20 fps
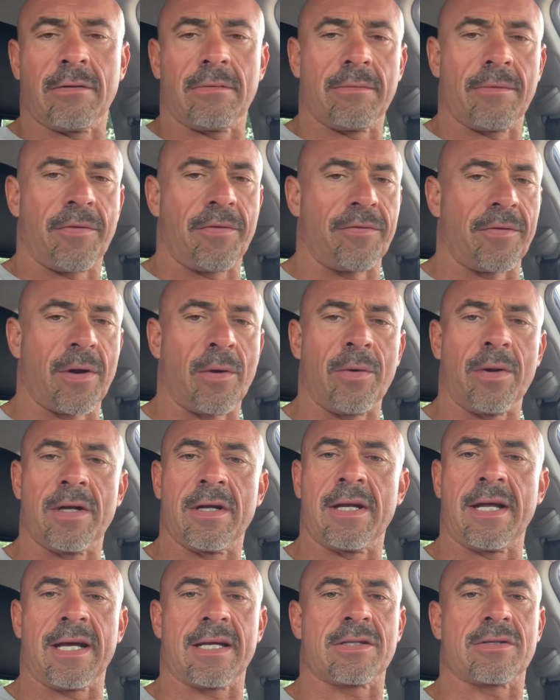throw in
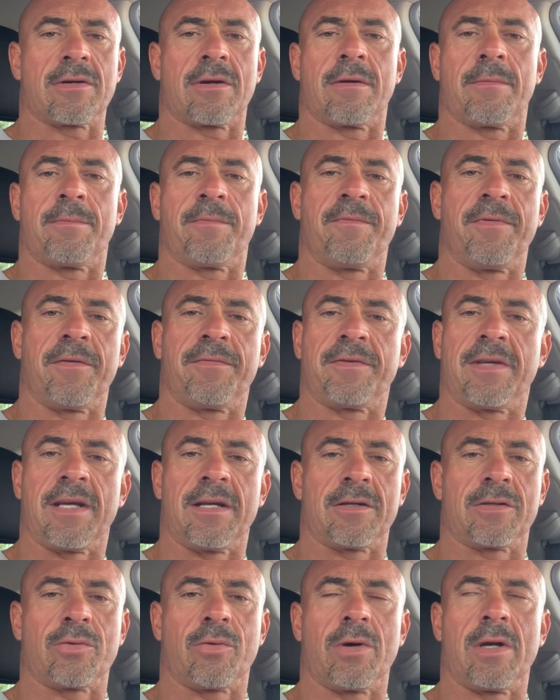an extra 15
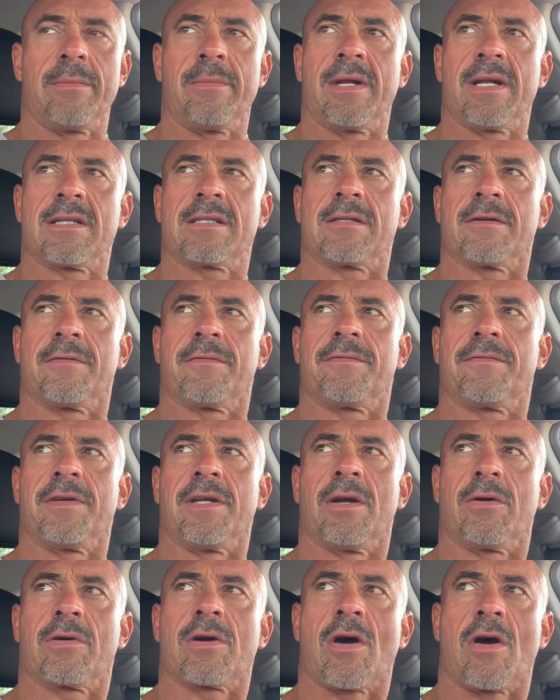or 20 minutes of,
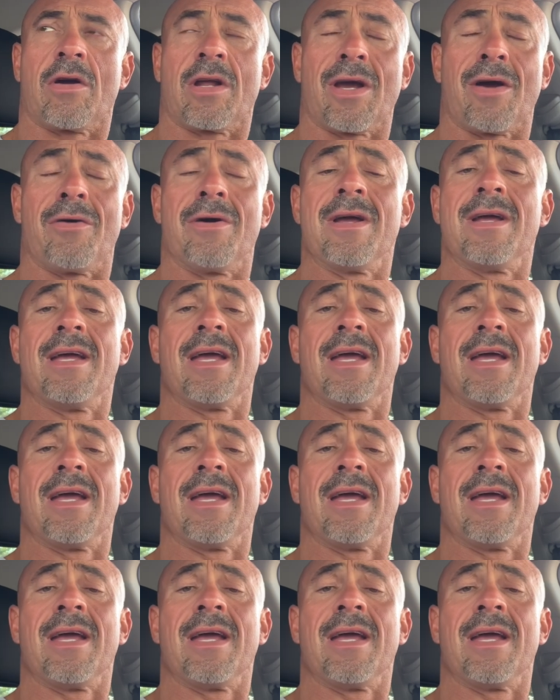cardio.